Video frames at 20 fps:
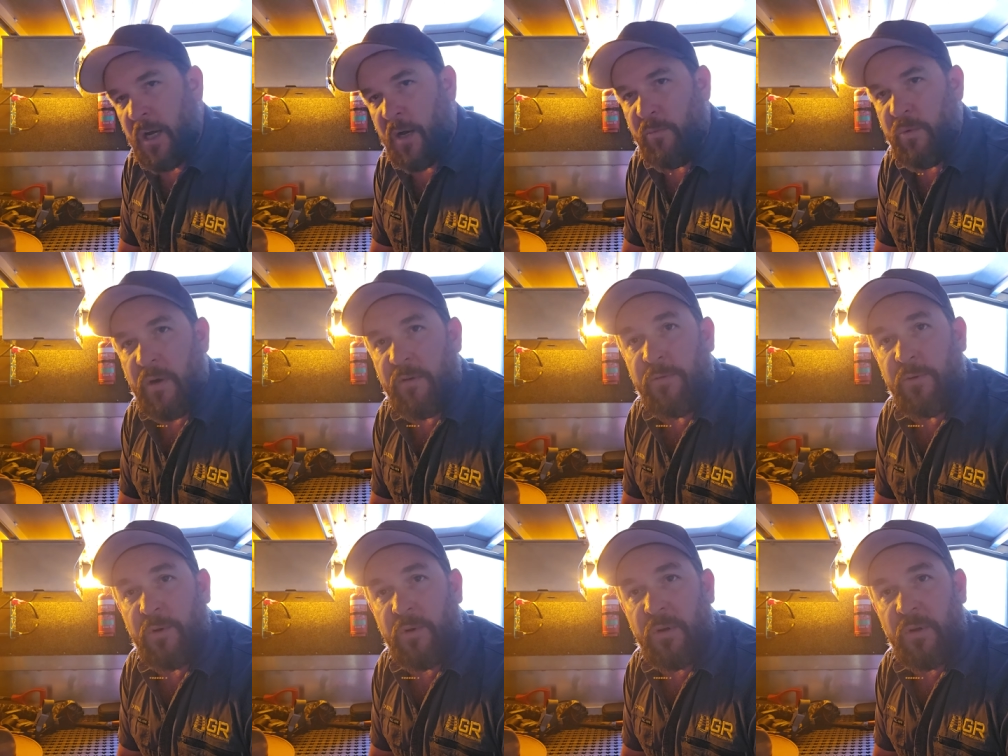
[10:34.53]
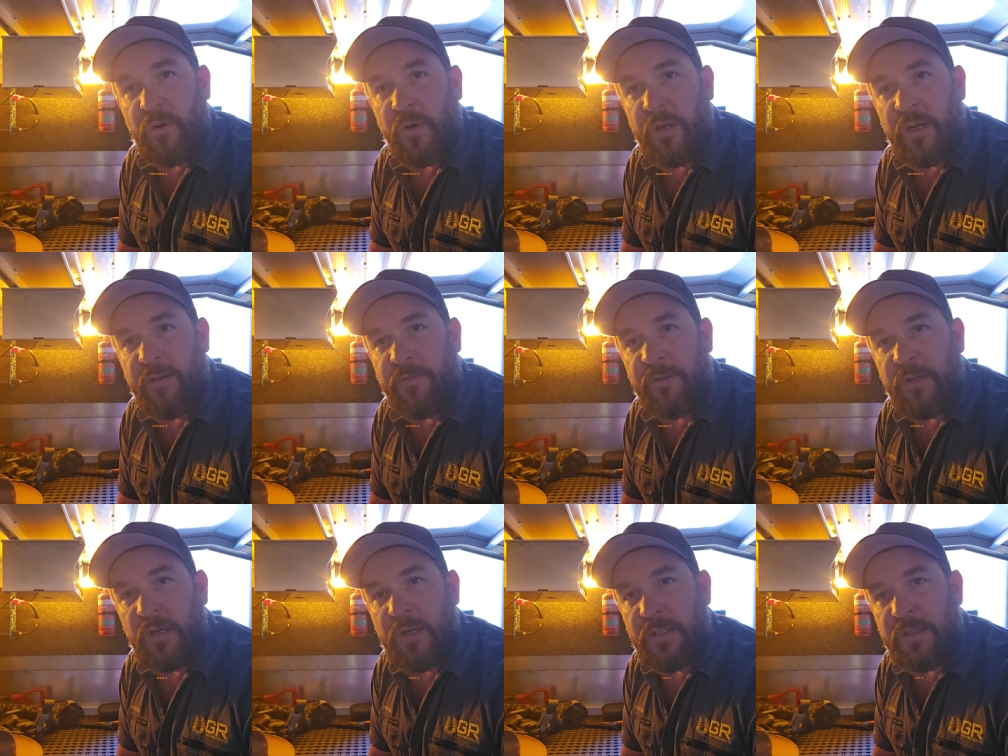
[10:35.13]
I waffled on long
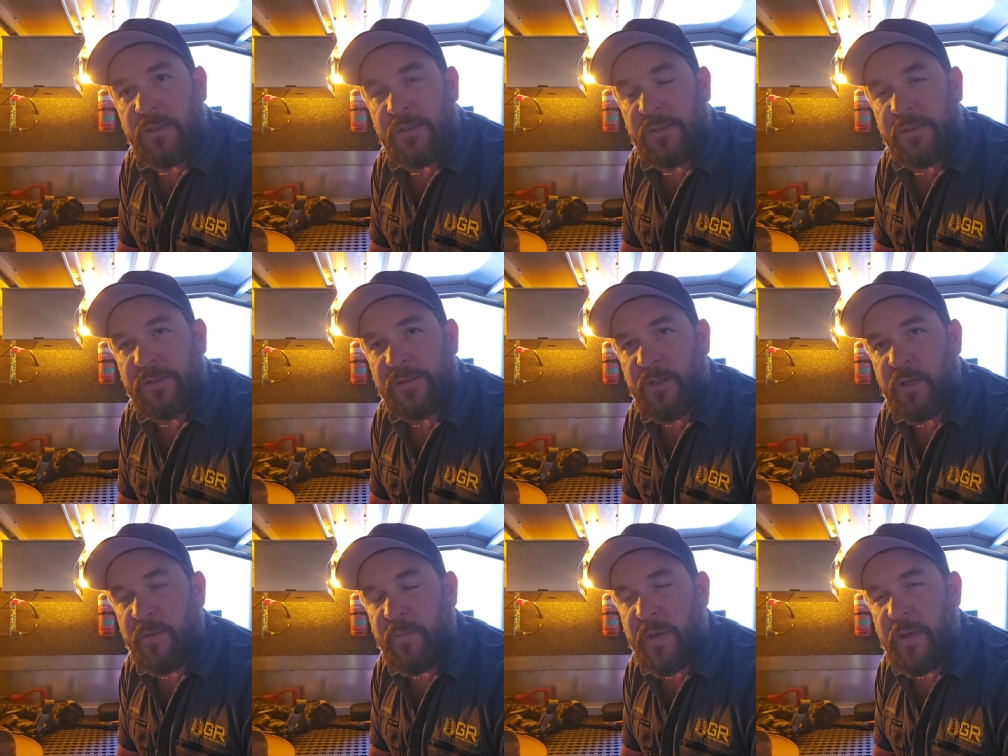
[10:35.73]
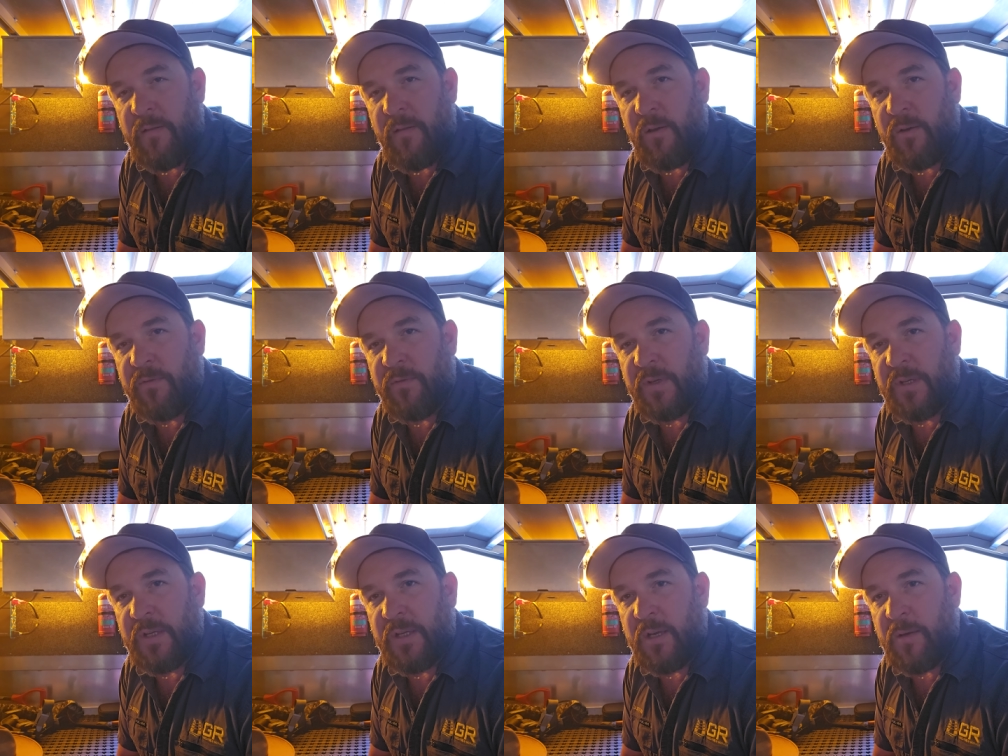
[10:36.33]
enough, guys. Sorry about the
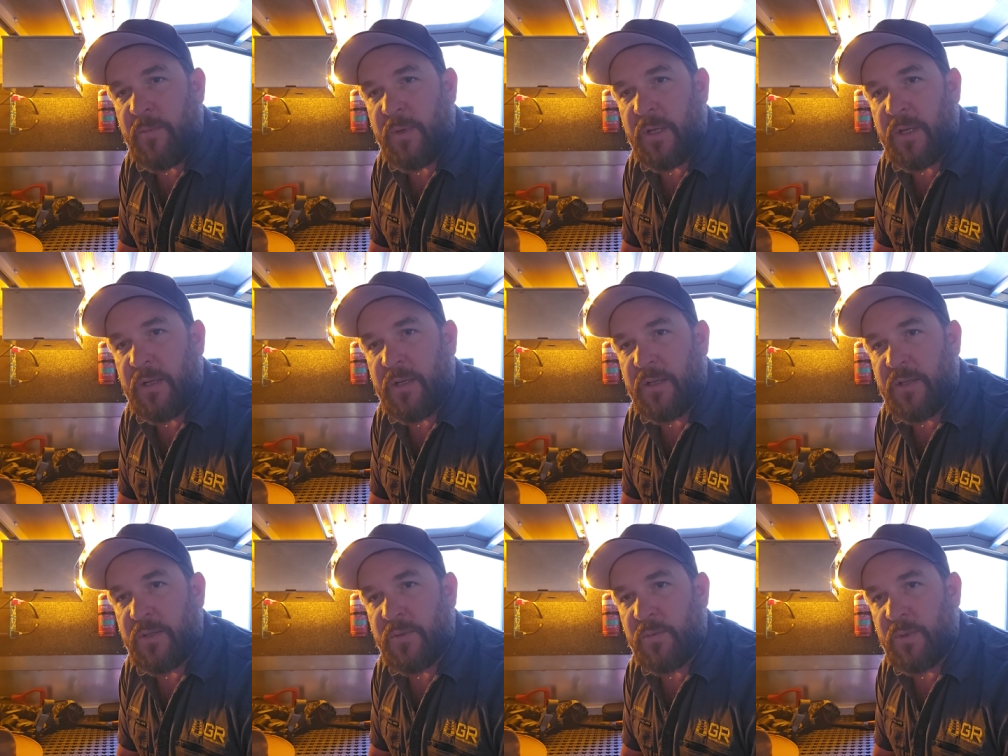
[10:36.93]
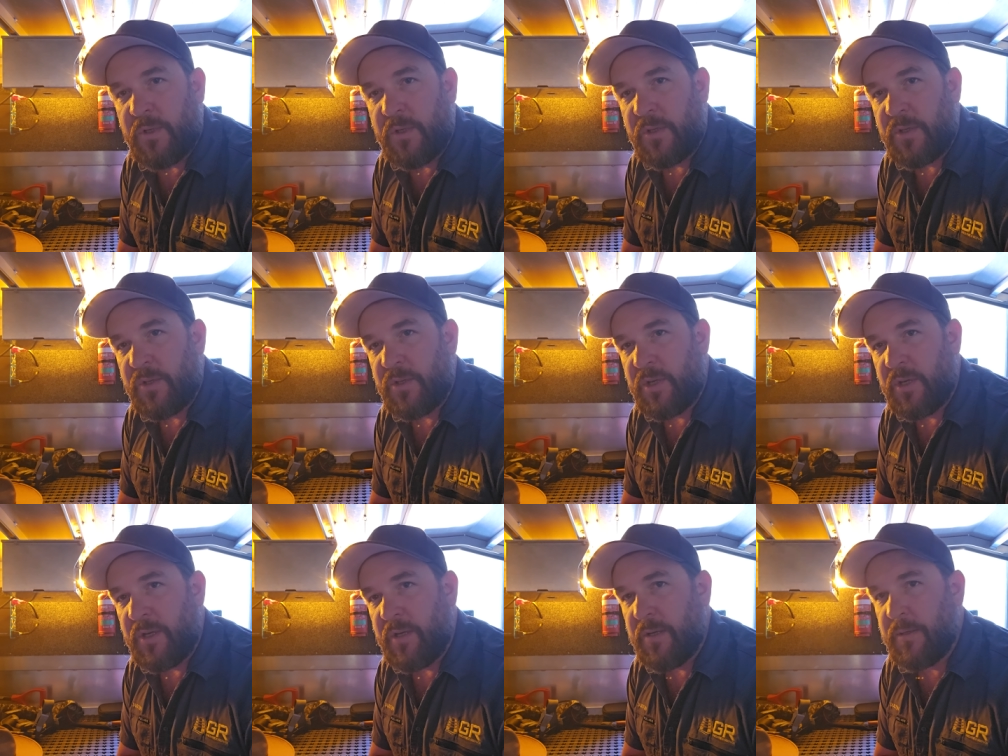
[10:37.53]
long video, but I just wanted to
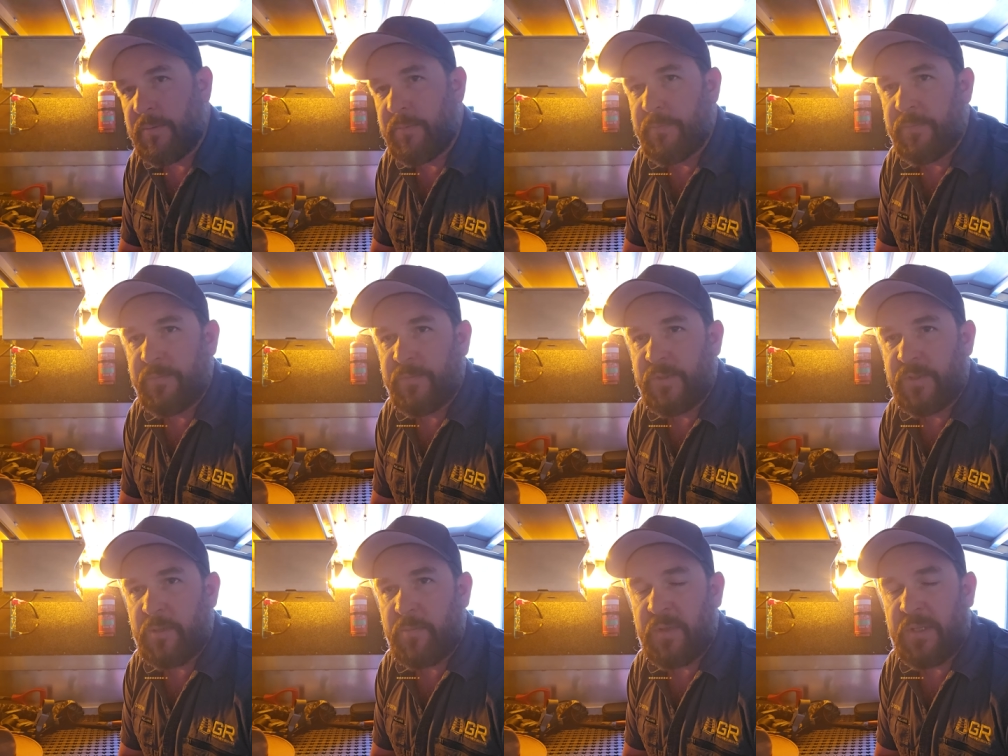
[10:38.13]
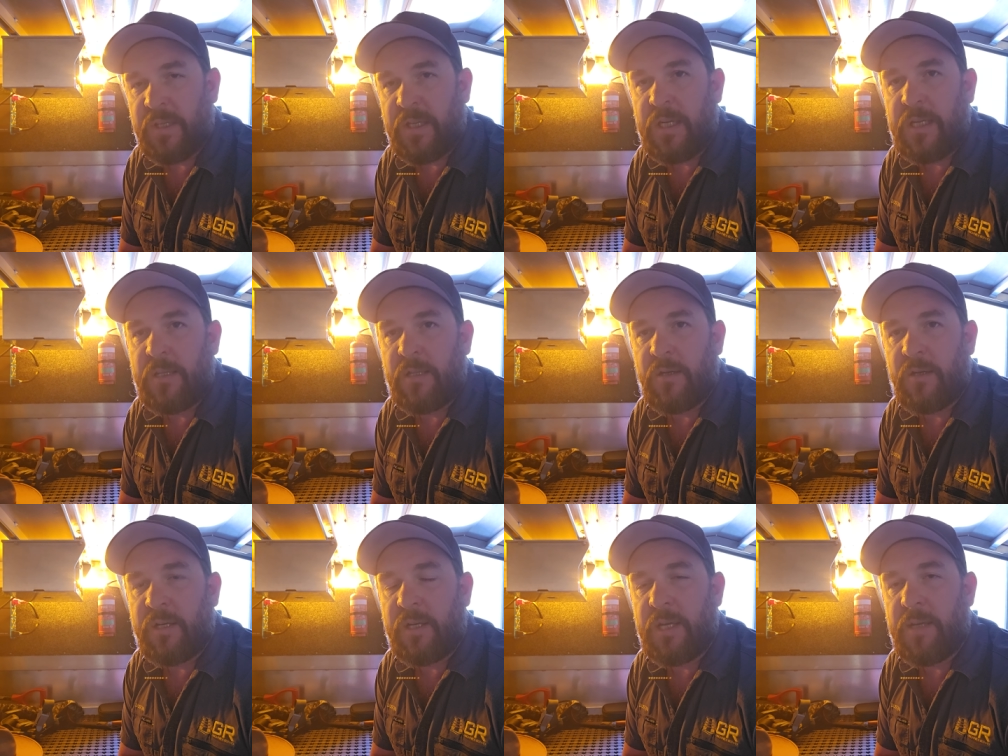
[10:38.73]
show you some of the gear
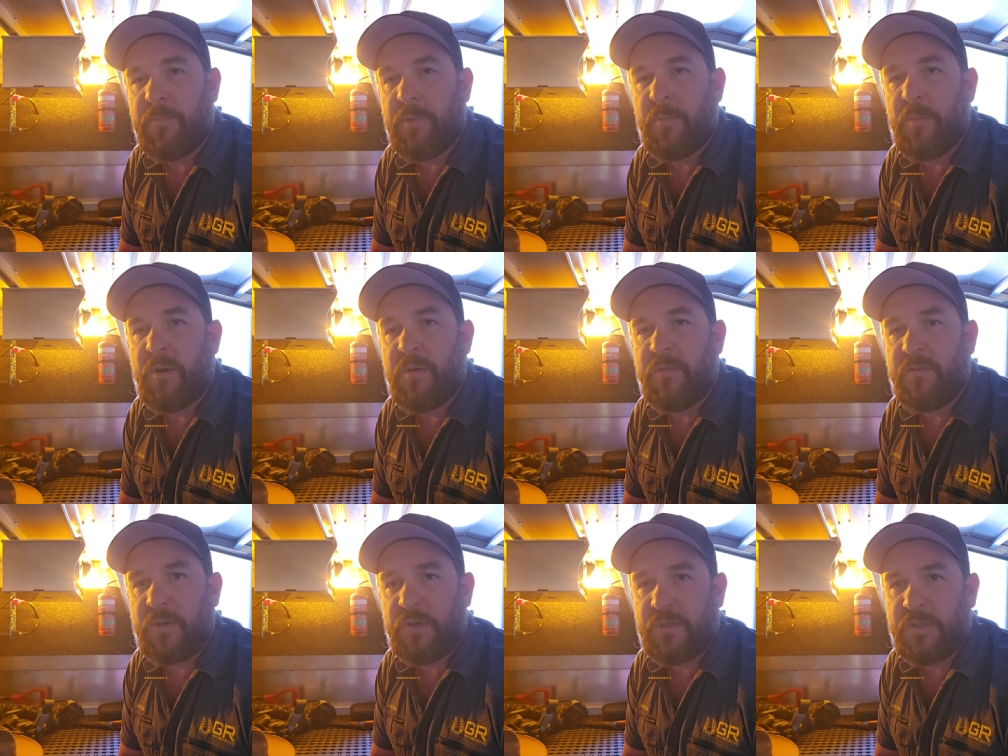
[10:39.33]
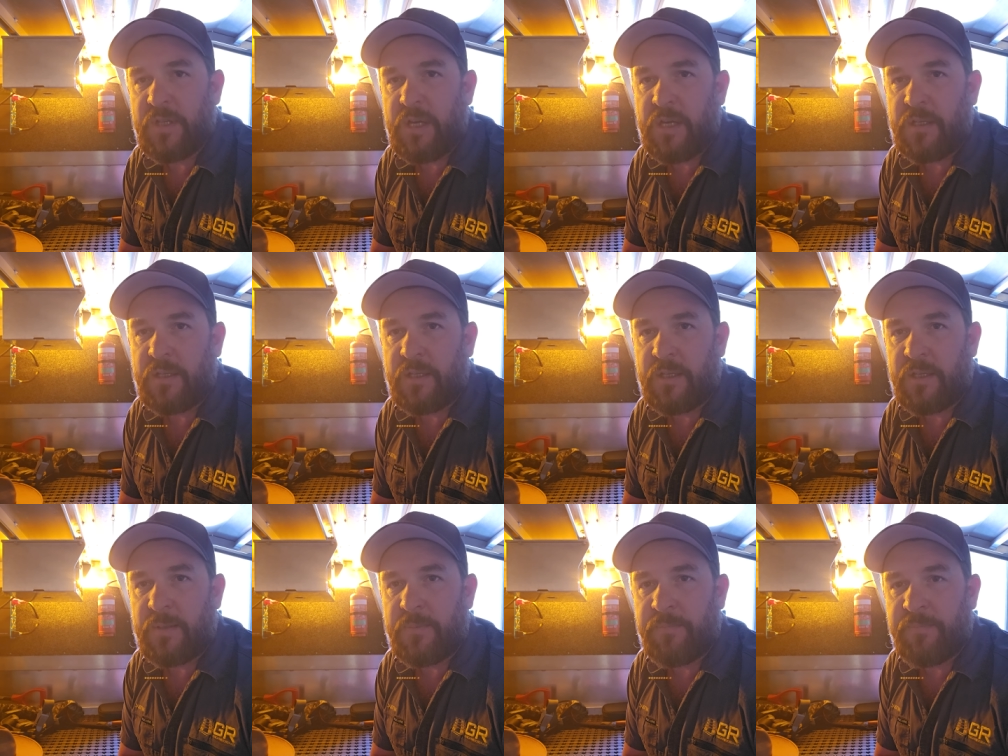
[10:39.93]
that I keep in my first aid
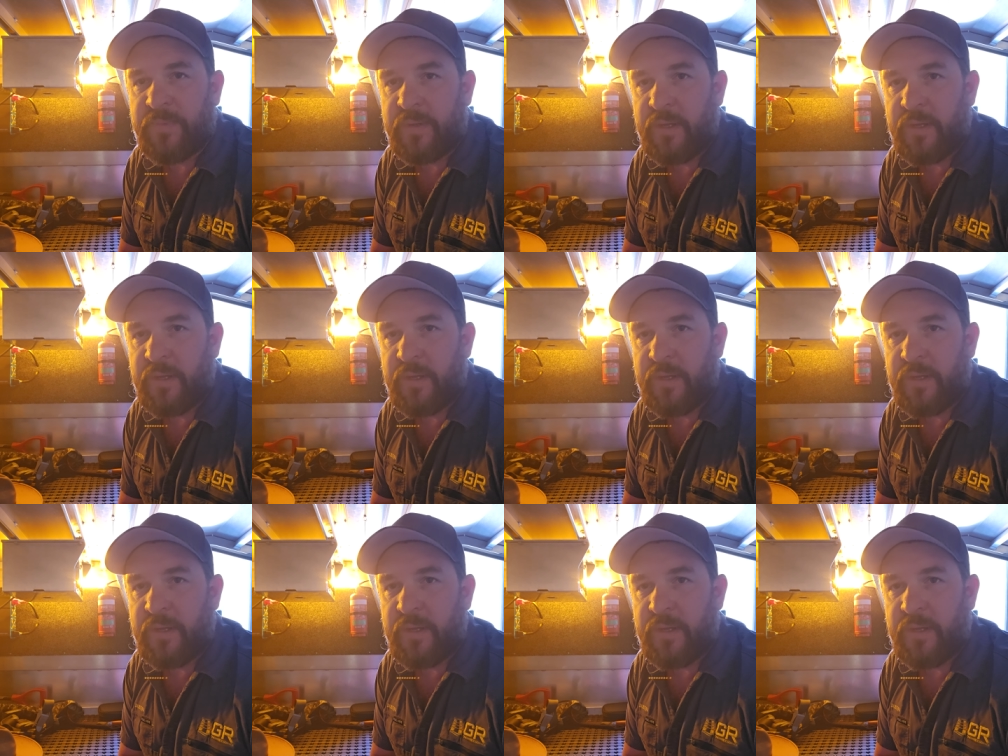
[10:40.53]
kit.